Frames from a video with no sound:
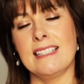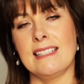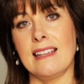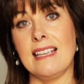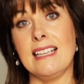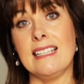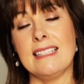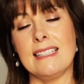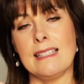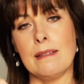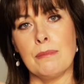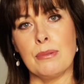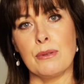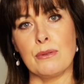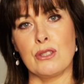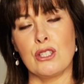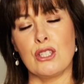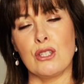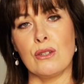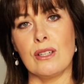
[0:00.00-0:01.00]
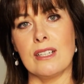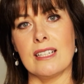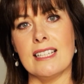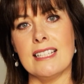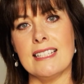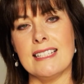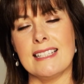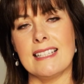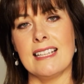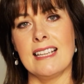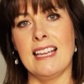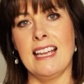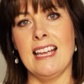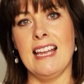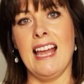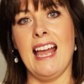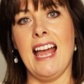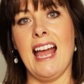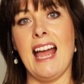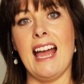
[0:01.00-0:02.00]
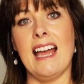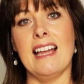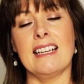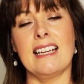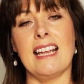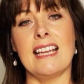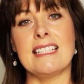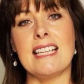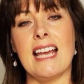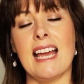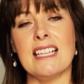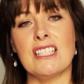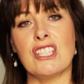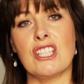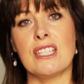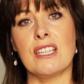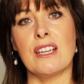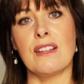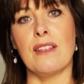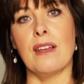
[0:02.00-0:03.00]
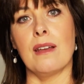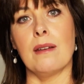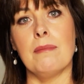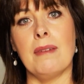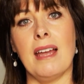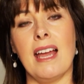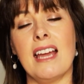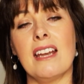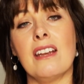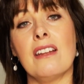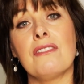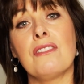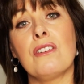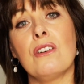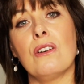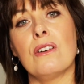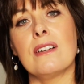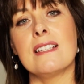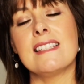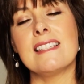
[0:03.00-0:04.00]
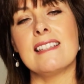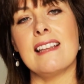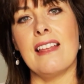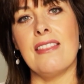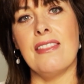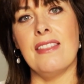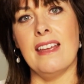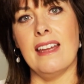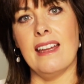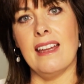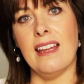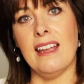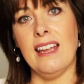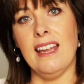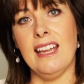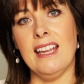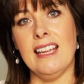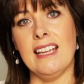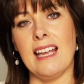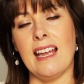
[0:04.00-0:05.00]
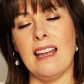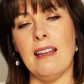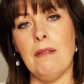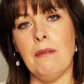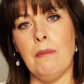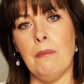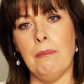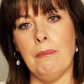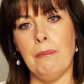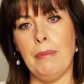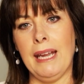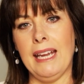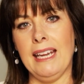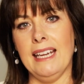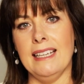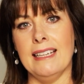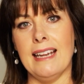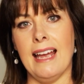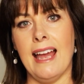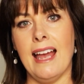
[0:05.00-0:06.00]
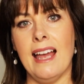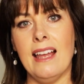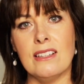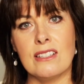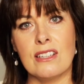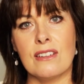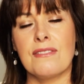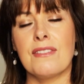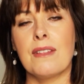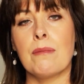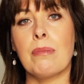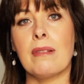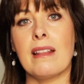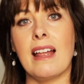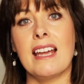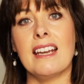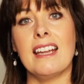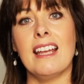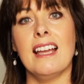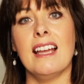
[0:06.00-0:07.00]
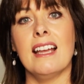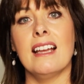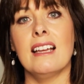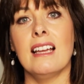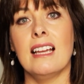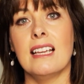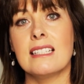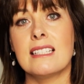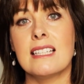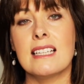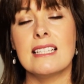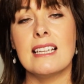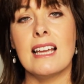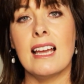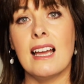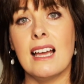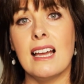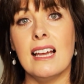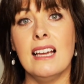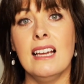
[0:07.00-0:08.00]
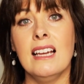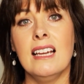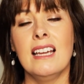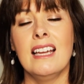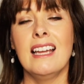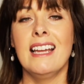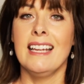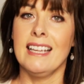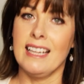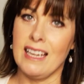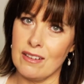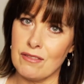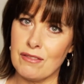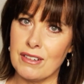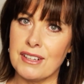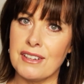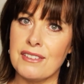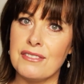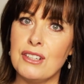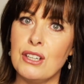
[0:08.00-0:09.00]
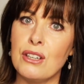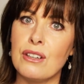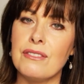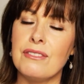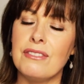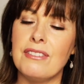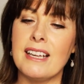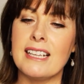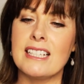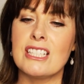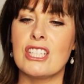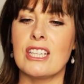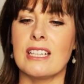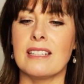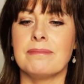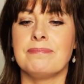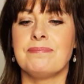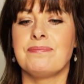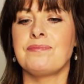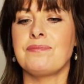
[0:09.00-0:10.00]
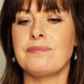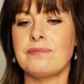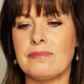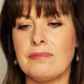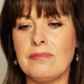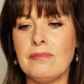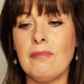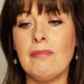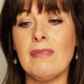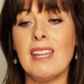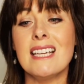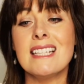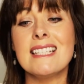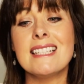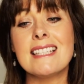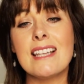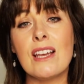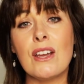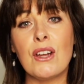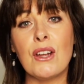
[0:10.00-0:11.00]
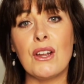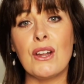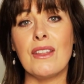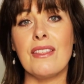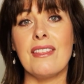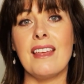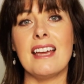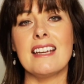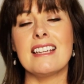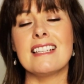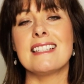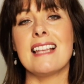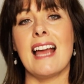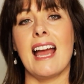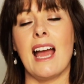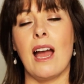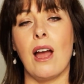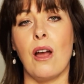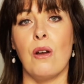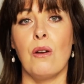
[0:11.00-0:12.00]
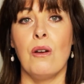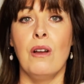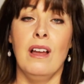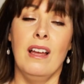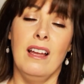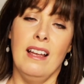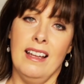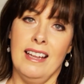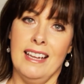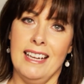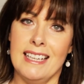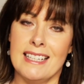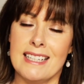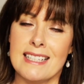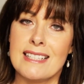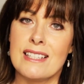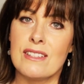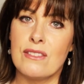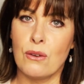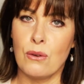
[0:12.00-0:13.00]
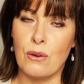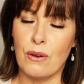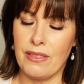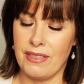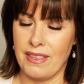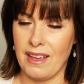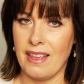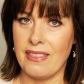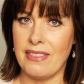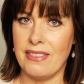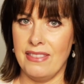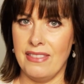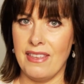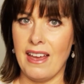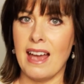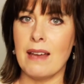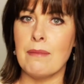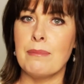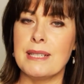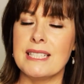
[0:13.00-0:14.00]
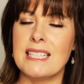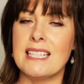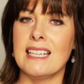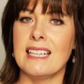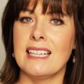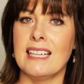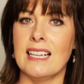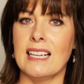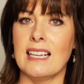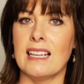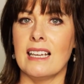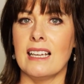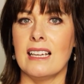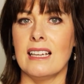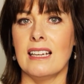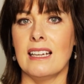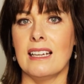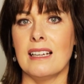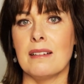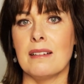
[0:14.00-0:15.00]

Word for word: these simple sugars, and attach to them. And of course, then they get peed out of the bladder and ta-da, get rid of your infection. So that is how it is thought that that particular